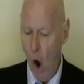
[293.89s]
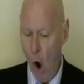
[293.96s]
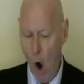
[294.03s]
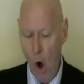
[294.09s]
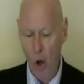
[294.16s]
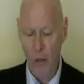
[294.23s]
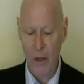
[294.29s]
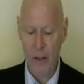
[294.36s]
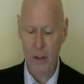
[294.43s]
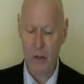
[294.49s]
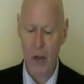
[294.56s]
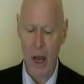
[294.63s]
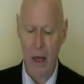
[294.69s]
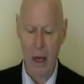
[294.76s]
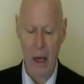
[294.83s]
All this
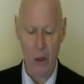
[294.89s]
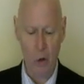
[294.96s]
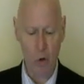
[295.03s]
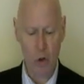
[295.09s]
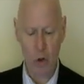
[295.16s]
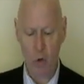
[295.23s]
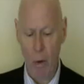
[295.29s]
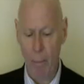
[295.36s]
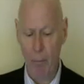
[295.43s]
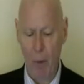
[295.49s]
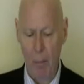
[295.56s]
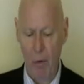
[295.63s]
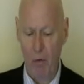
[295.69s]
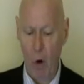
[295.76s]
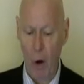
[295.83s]
decade, you stripped
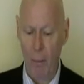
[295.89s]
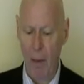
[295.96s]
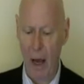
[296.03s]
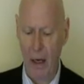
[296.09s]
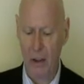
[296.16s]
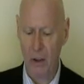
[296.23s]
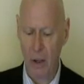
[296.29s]
them of automatic